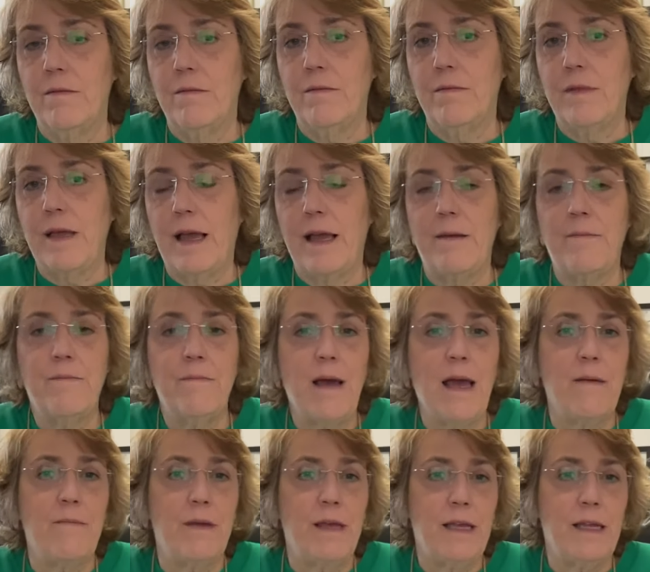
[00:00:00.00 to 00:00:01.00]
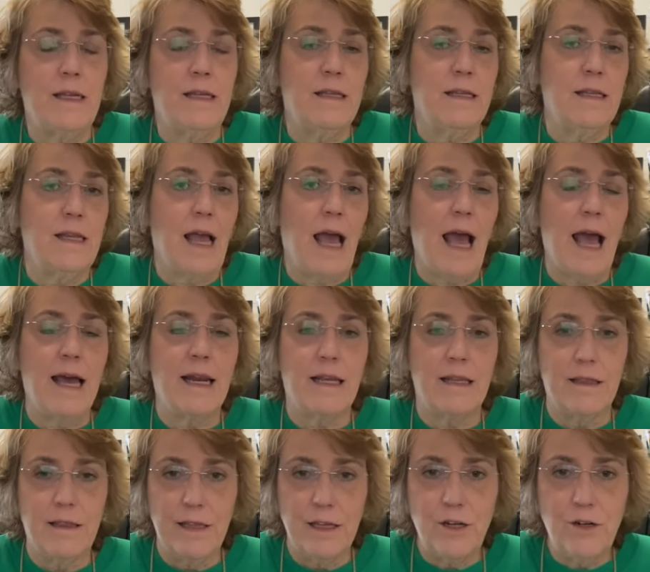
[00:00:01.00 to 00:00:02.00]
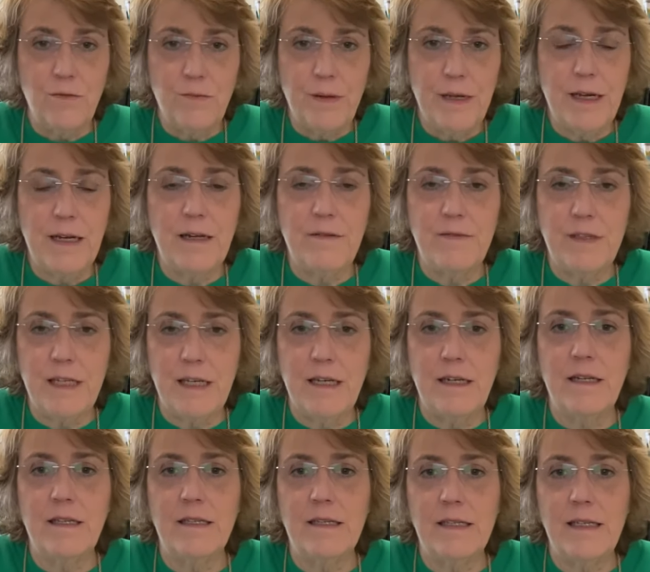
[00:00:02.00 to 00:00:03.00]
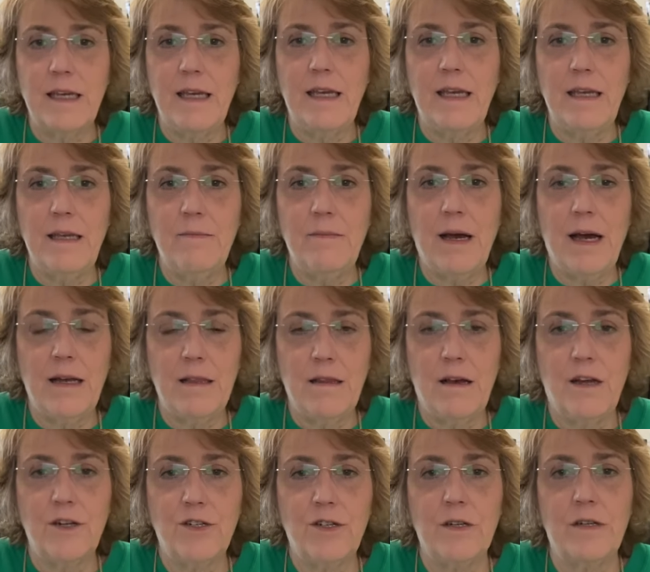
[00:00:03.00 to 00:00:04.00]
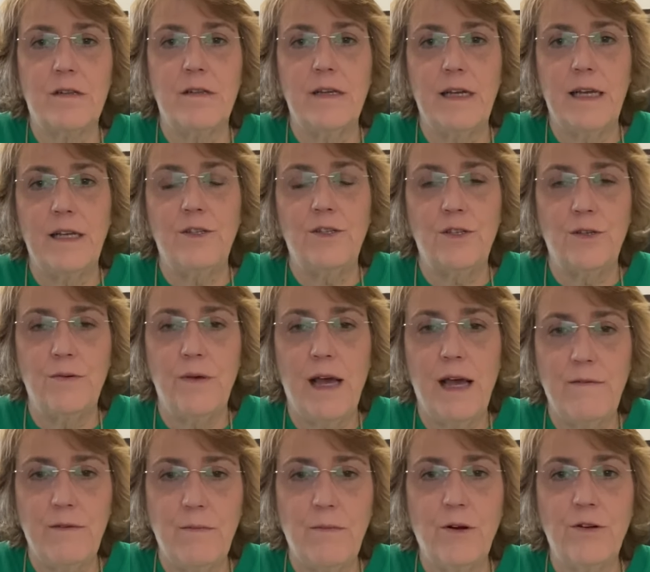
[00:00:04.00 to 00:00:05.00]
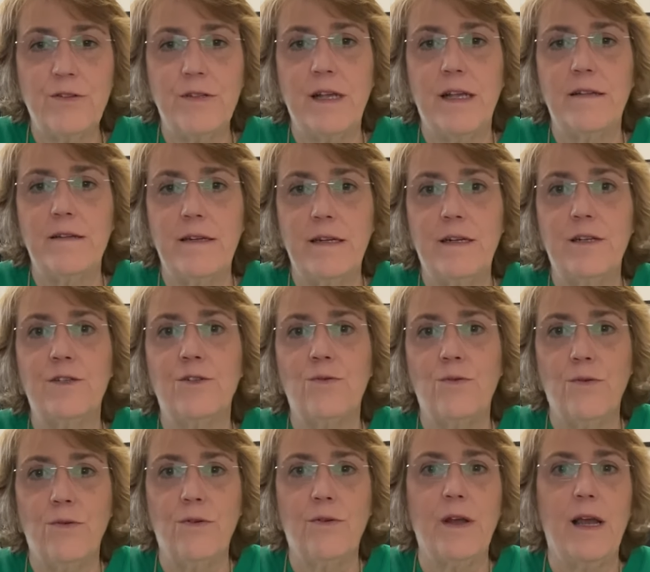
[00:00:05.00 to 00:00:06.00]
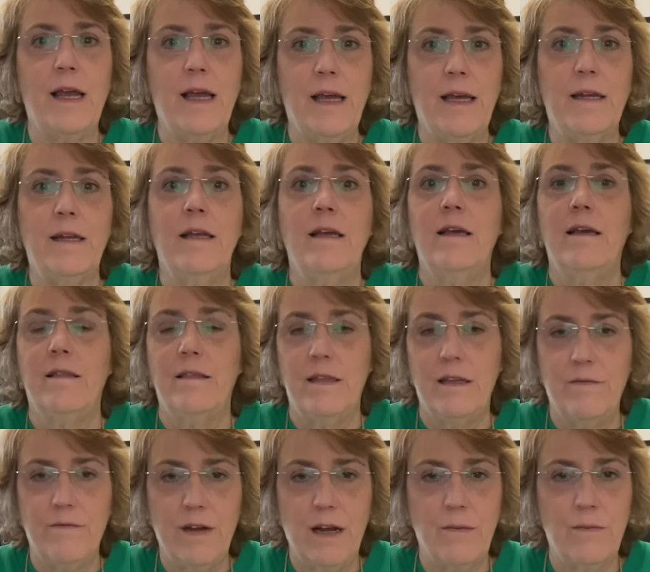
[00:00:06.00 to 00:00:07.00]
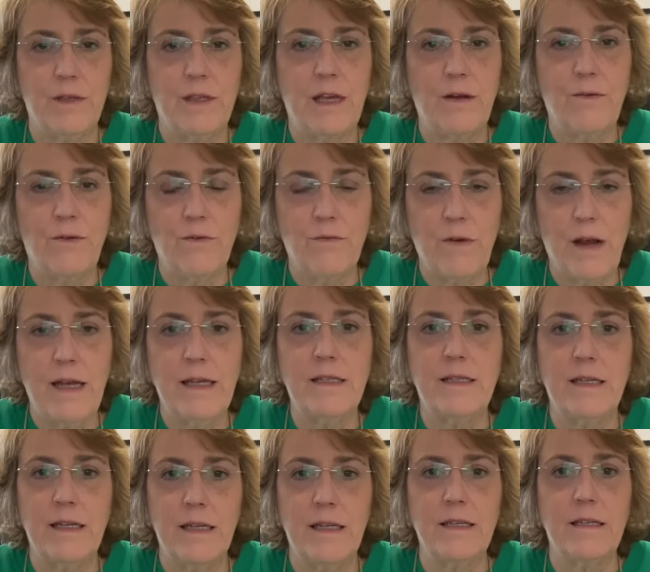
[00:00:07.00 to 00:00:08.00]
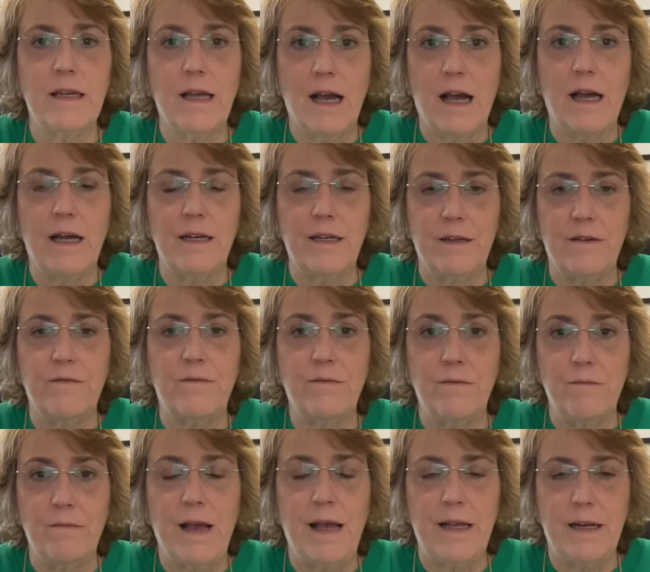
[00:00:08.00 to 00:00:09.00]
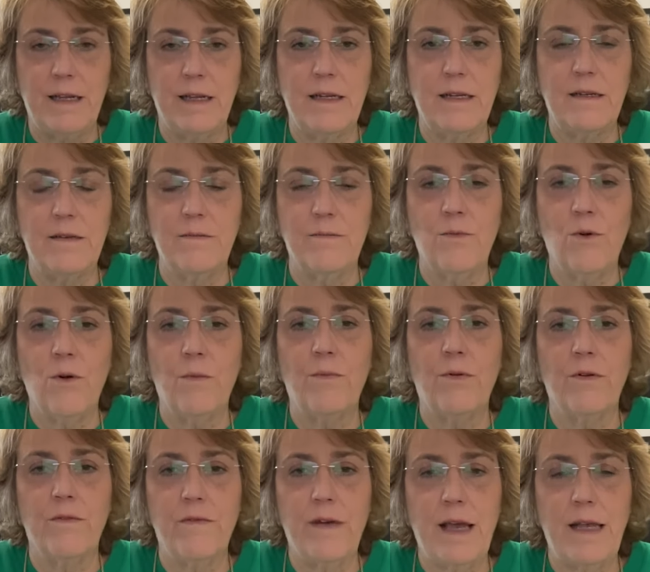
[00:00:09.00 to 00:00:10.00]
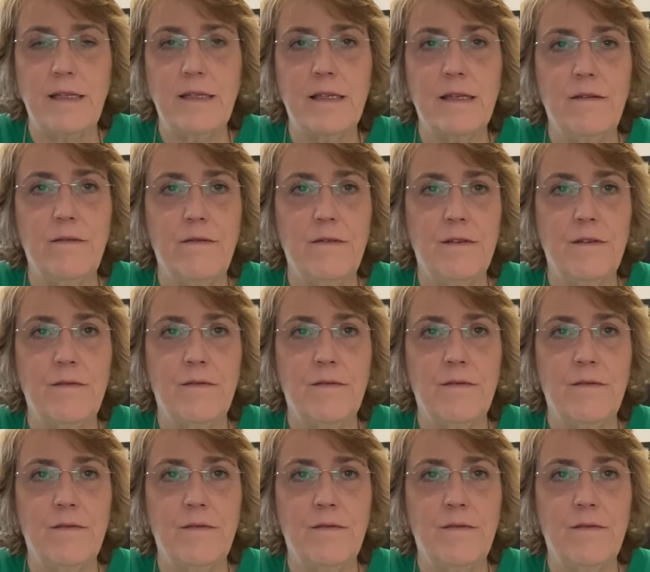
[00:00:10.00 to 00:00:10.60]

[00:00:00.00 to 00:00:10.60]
they maybe had a little bit of tendency biologically to have a personality disorder and the environment they were raised in kind of made it more pervasive.